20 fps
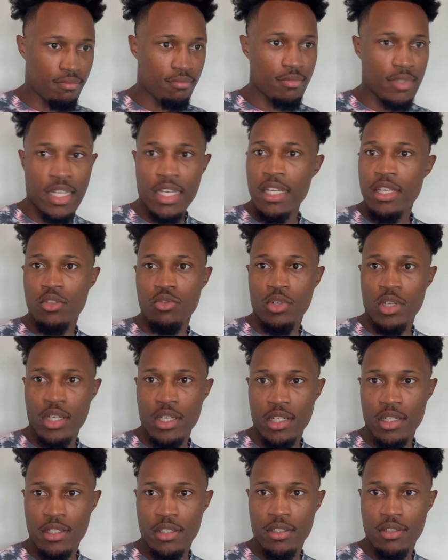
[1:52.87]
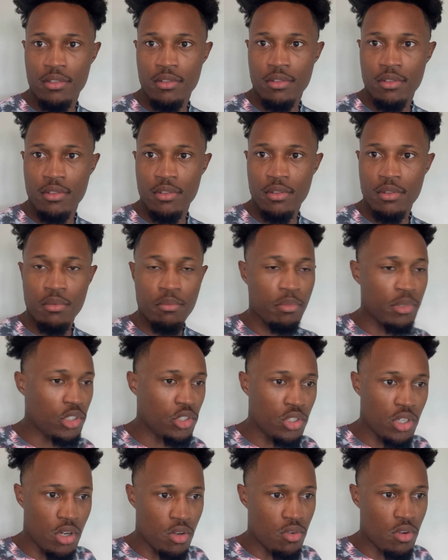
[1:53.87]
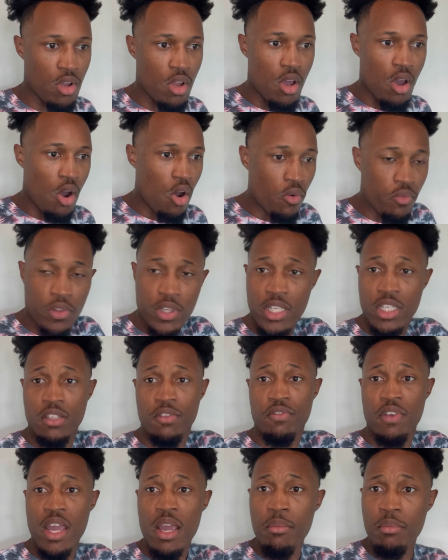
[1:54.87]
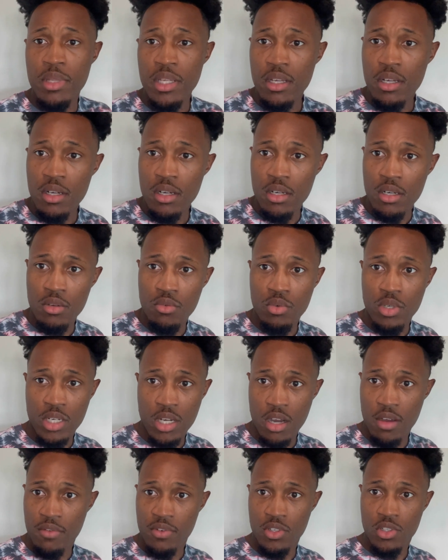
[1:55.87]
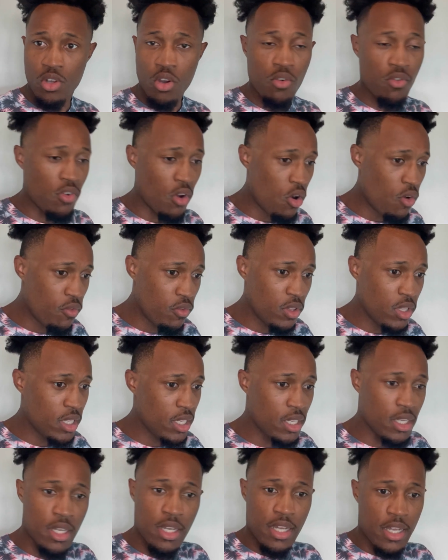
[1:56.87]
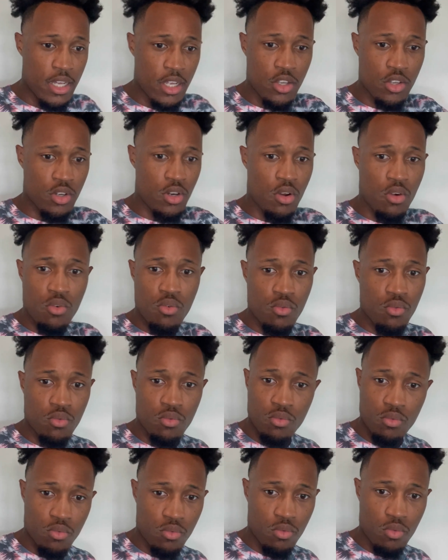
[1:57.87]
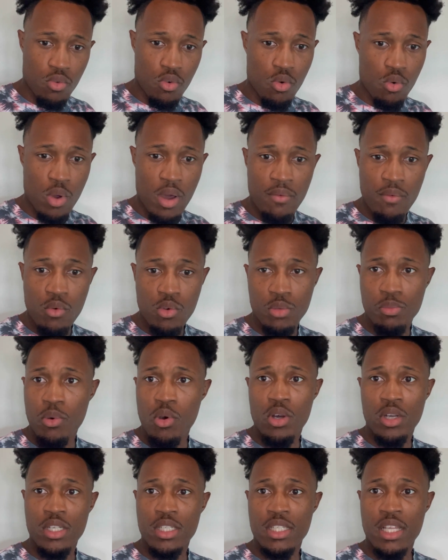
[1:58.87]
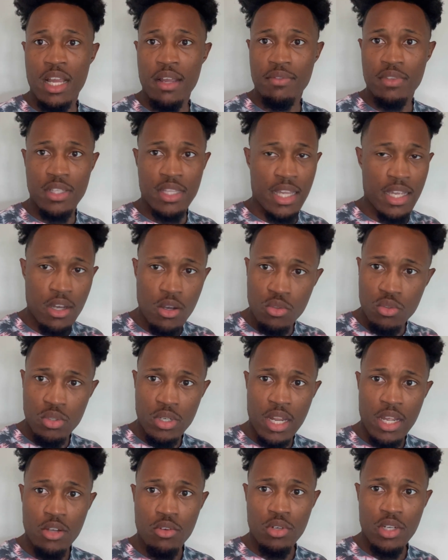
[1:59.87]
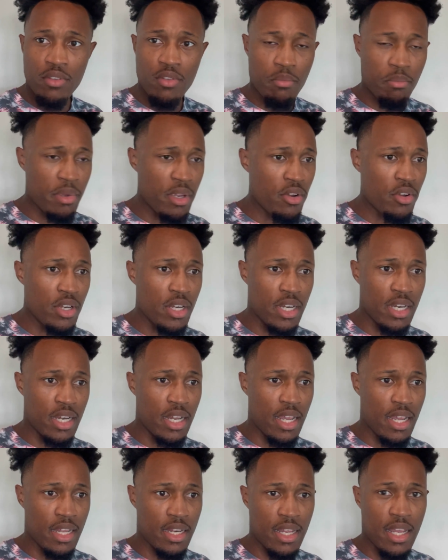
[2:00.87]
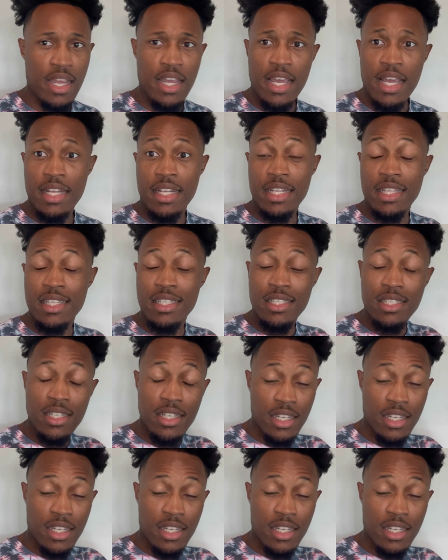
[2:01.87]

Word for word: It is what it is. But you know, hopefully his family uh, recovers. Hope, hopefully, you know, whoever was part of his life that they go through their grieving period and, and, and that this